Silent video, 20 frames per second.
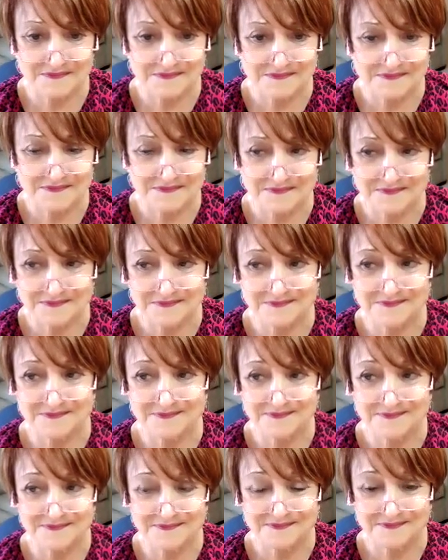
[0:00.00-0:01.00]

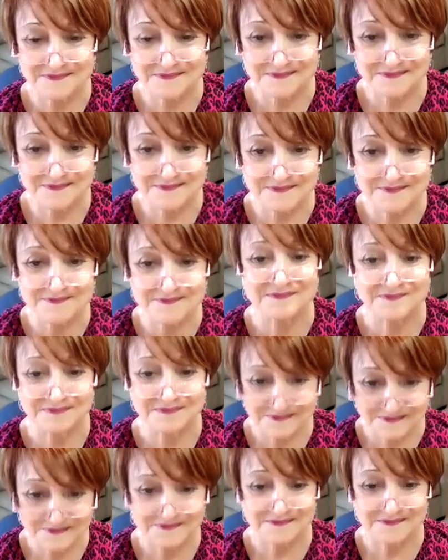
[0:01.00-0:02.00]

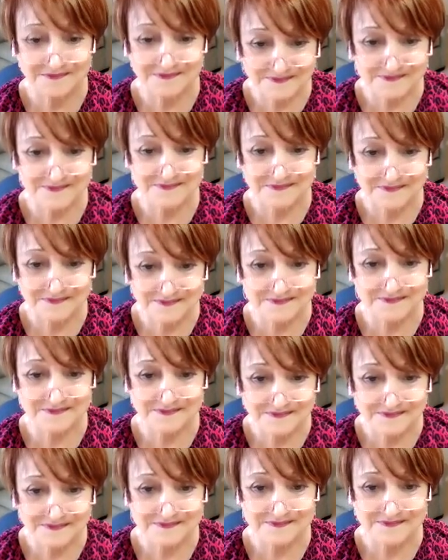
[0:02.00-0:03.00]

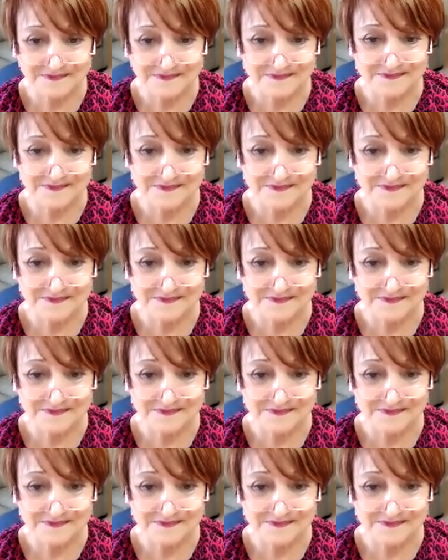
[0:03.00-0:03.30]
[no speech]